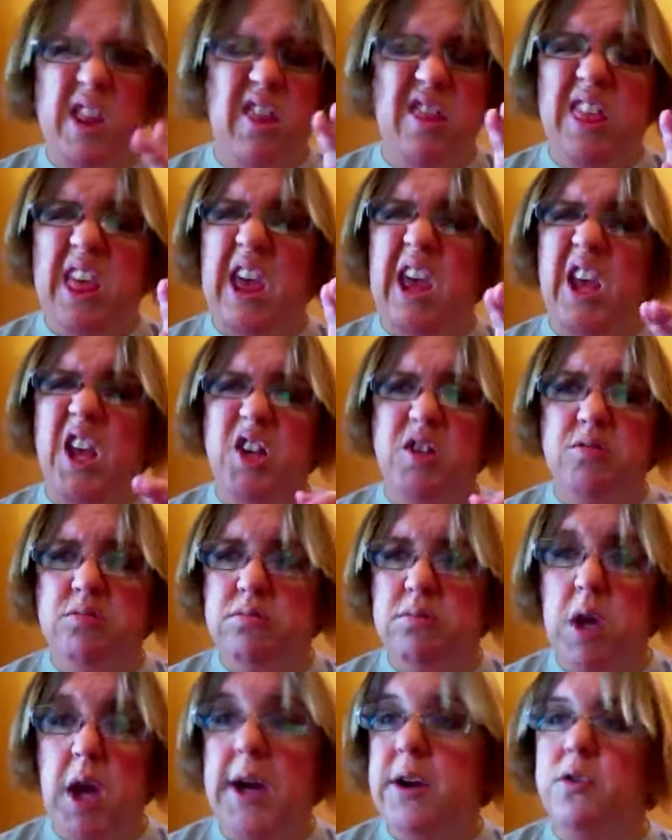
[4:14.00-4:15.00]
Thing.
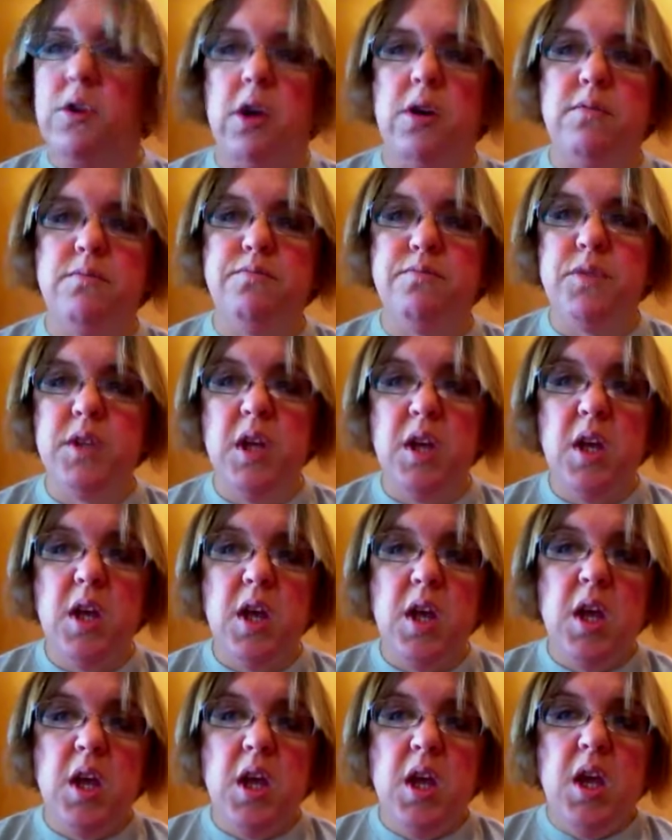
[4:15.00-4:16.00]
I don't
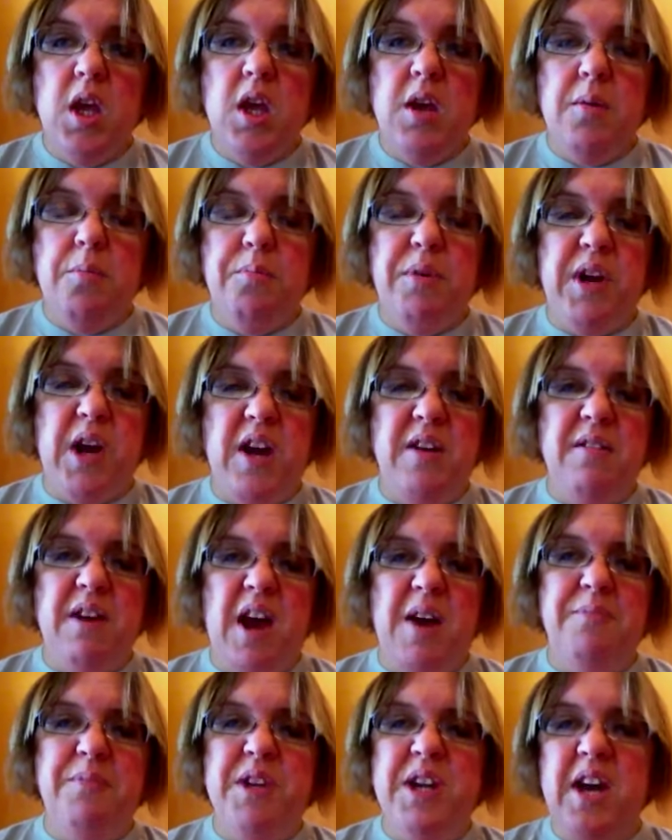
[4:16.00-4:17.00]
know. But
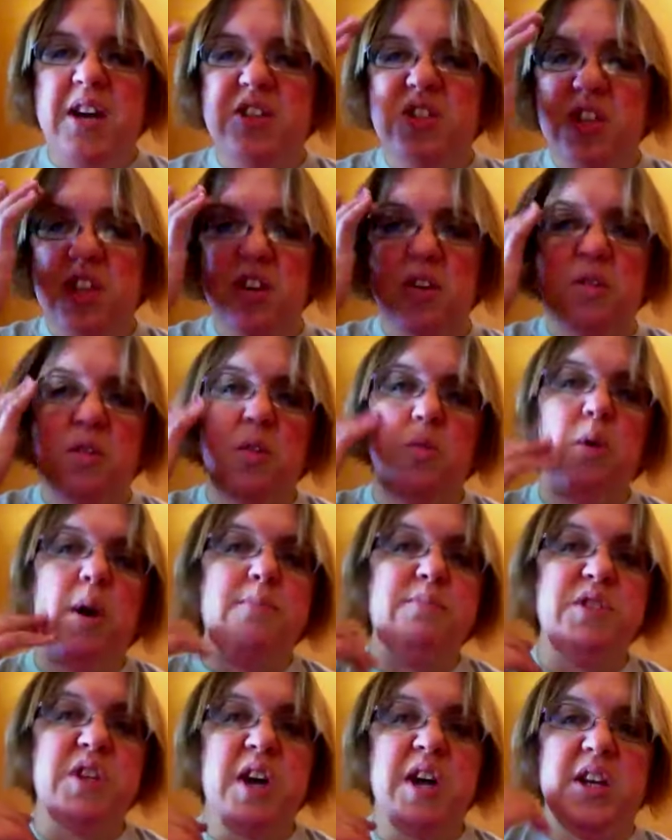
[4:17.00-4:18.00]
I'm going to actually go to the
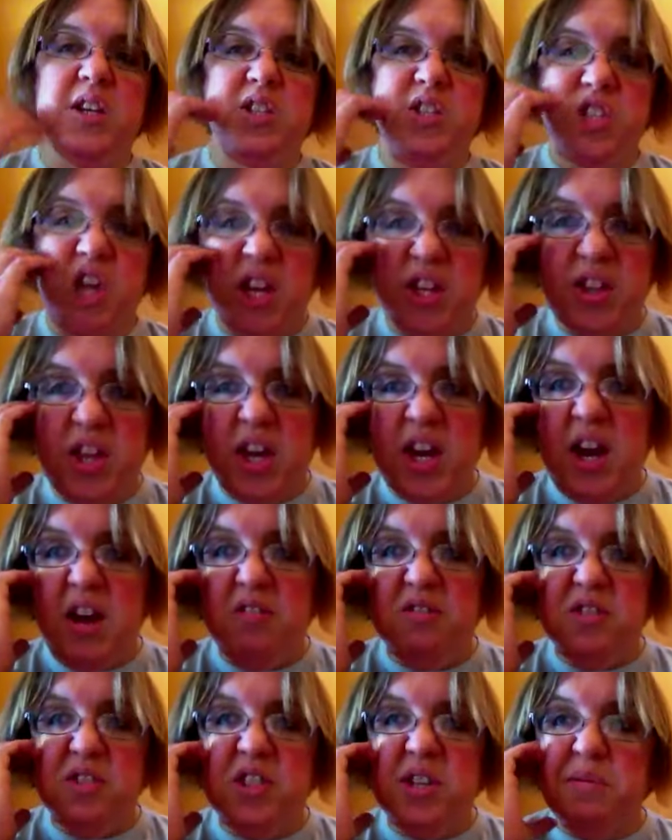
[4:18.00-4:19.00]
website and check that
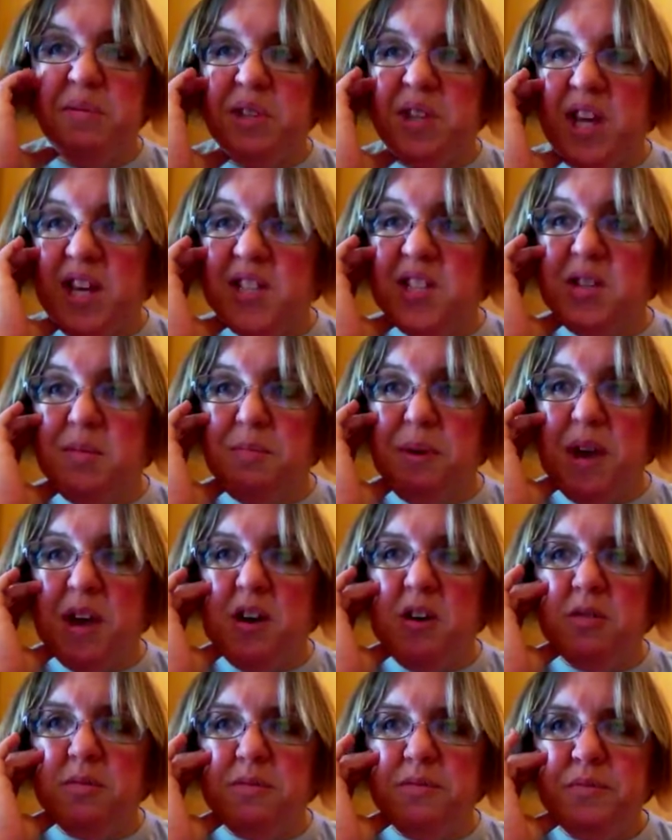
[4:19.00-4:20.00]
out and see what that's
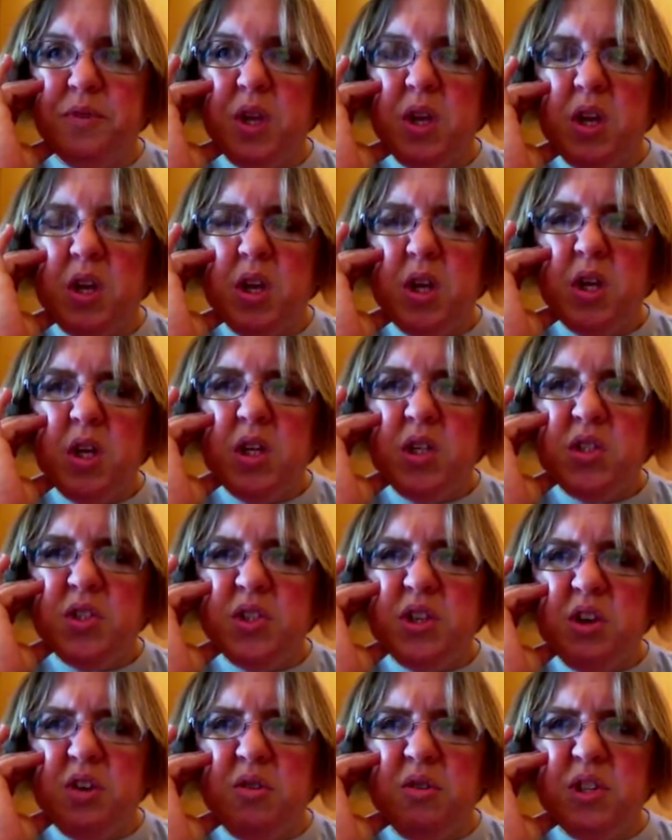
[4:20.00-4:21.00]
about.
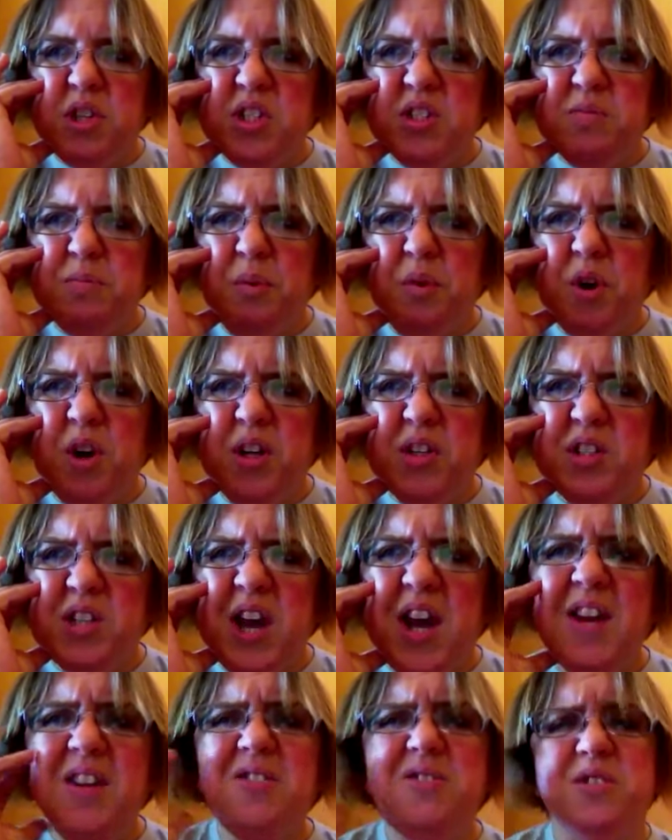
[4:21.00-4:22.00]
So at this point,
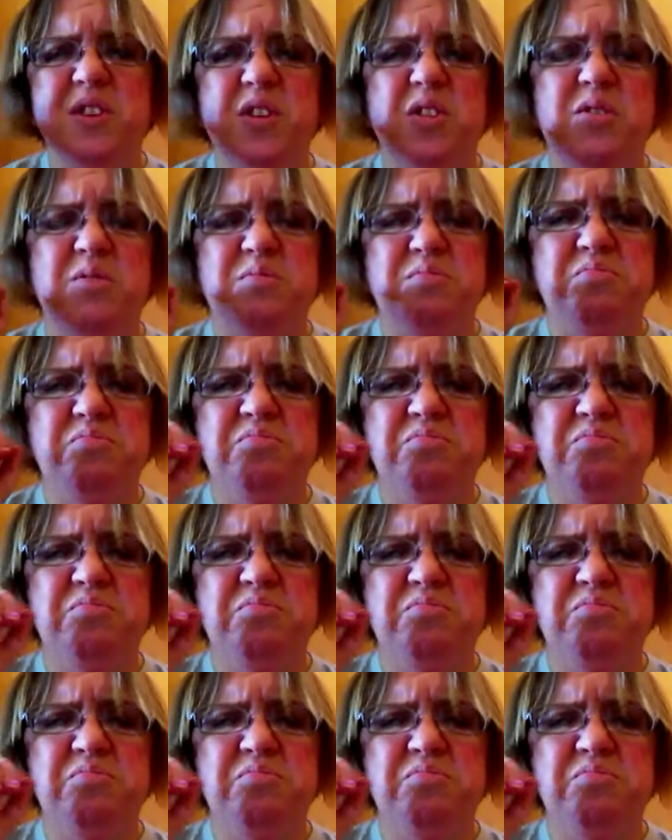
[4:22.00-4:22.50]
I don't know.